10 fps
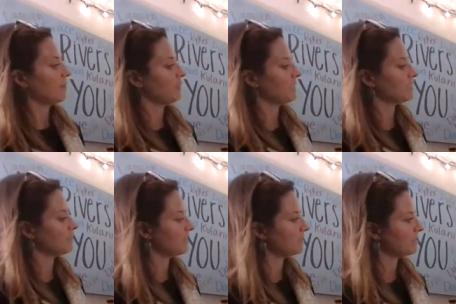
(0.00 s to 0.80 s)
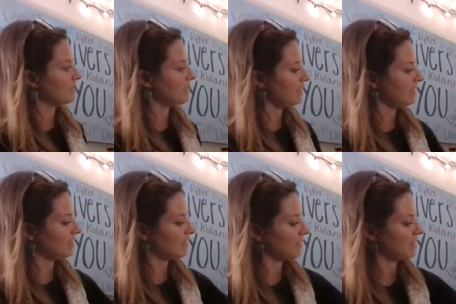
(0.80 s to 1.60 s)
makes me see
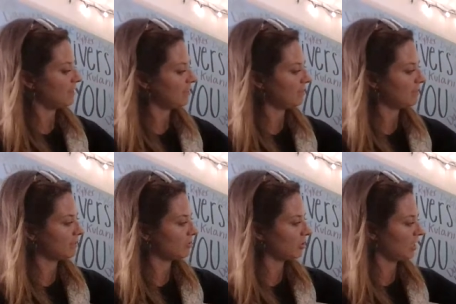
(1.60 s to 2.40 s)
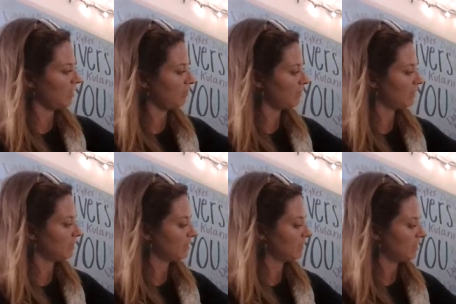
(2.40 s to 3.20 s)
that this shape
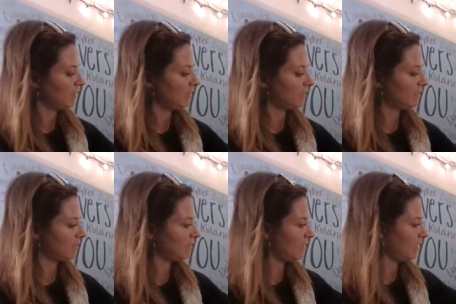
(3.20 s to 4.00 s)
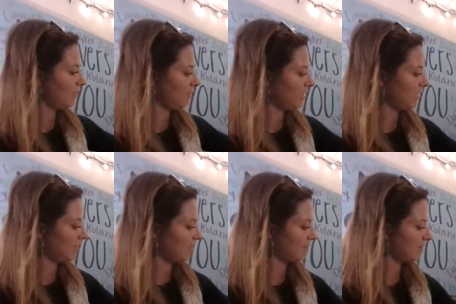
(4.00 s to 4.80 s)
is the same
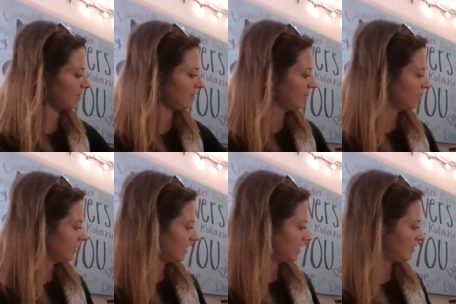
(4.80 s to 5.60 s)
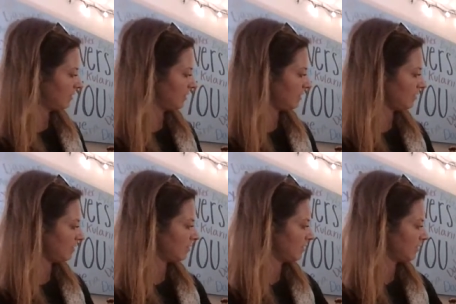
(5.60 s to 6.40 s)
length as
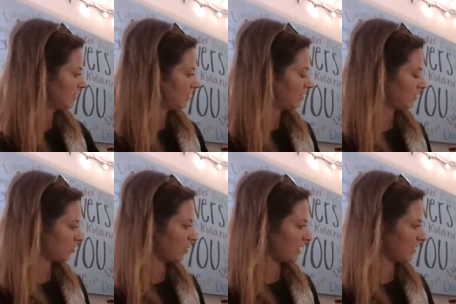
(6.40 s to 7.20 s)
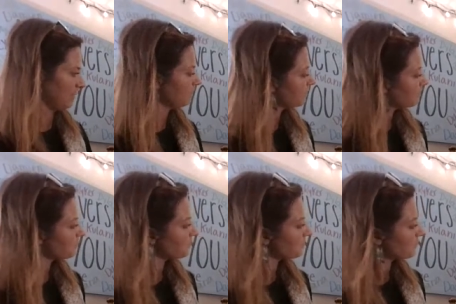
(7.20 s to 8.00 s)
this square,
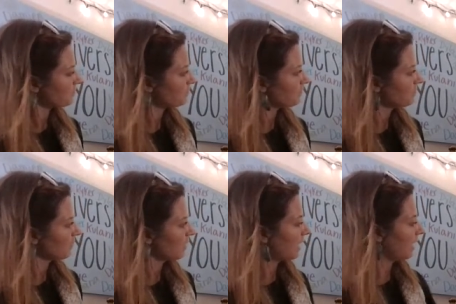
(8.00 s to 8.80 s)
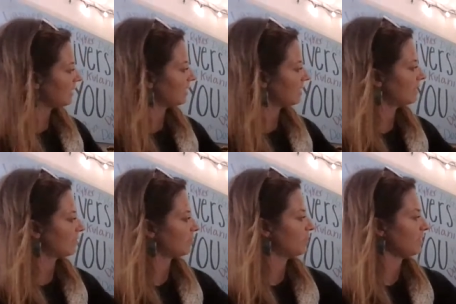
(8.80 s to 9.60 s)
and
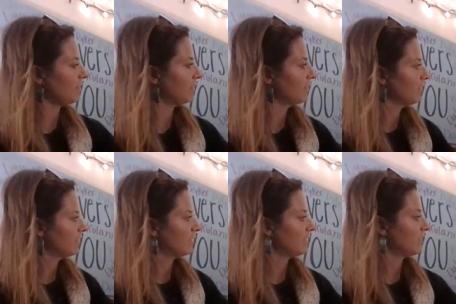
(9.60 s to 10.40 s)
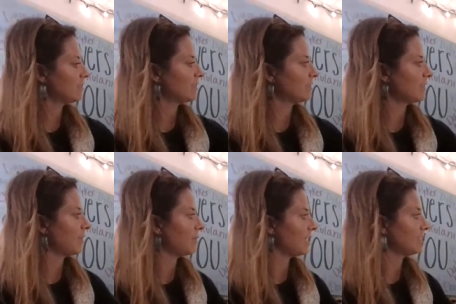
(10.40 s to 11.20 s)
the width is the
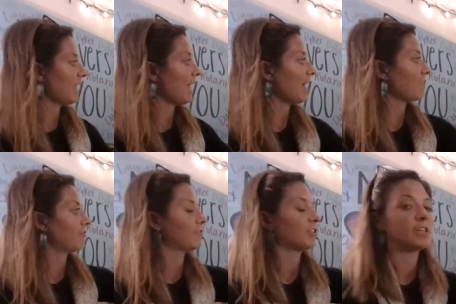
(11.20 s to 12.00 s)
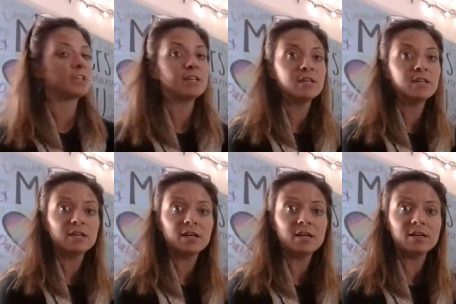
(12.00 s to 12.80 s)
same as half
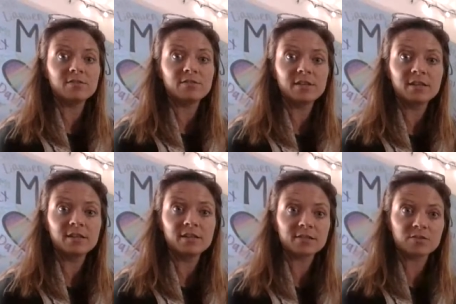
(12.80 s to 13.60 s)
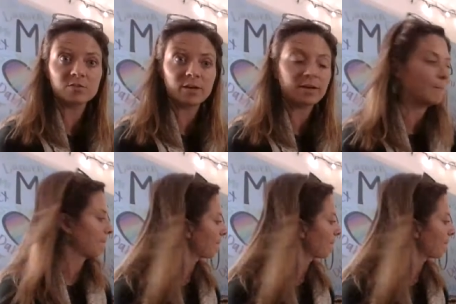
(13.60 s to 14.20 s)
of this square.